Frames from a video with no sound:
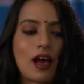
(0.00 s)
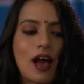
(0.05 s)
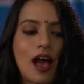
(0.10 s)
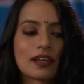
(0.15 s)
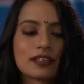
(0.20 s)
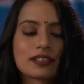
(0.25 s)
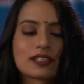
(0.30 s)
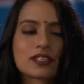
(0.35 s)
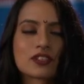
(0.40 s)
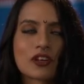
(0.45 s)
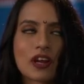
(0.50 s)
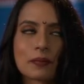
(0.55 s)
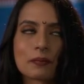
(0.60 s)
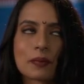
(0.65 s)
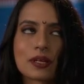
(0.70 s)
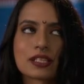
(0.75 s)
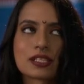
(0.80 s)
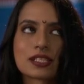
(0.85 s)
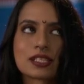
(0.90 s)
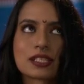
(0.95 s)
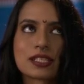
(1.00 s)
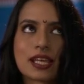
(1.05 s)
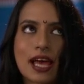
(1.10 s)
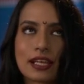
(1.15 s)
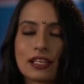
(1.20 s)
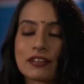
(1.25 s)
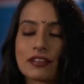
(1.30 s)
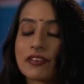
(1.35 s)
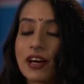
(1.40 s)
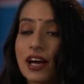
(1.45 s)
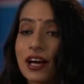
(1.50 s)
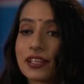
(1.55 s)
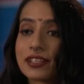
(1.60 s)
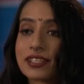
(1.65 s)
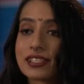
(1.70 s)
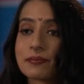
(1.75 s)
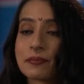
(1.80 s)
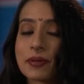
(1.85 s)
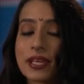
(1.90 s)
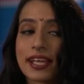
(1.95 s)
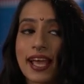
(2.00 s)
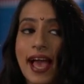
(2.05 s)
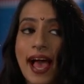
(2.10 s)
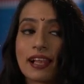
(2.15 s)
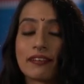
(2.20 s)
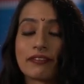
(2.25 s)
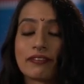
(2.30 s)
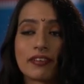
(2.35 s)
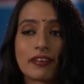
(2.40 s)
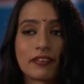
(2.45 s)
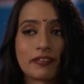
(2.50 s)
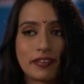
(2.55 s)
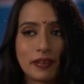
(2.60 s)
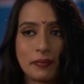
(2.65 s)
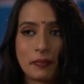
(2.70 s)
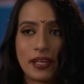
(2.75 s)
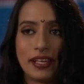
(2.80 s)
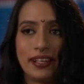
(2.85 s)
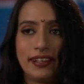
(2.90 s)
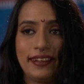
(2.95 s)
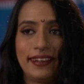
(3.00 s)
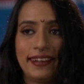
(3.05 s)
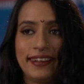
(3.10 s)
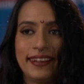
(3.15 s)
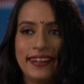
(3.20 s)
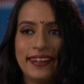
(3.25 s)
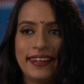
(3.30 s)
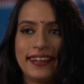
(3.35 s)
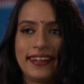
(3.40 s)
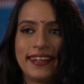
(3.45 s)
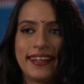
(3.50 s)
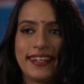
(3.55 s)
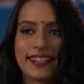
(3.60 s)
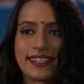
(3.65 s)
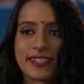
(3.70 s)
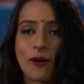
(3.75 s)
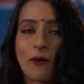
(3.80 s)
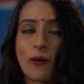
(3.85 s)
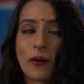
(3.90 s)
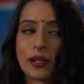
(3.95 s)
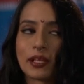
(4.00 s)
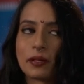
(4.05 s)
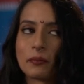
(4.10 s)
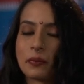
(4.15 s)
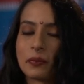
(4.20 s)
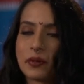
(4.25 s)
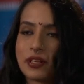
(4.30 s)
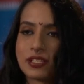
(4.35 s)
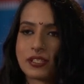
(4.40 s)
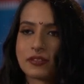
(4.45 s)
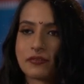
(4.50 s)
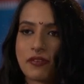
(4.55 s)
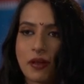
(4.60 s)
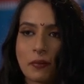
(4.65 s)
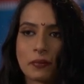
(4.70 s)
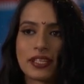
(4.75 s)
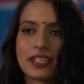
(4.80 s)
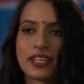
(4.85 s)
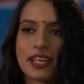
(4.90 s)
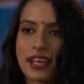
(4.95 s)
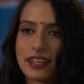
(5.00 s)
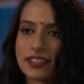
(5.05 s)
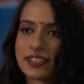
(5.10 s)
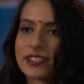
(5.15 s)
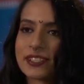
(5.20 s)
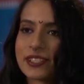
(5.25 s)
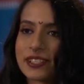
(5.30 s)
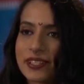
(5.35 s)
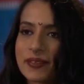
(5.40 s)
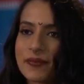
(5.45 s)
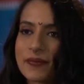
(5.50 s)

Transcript: I describe my style of art as being alpha female. It's all in praise of feminine energy.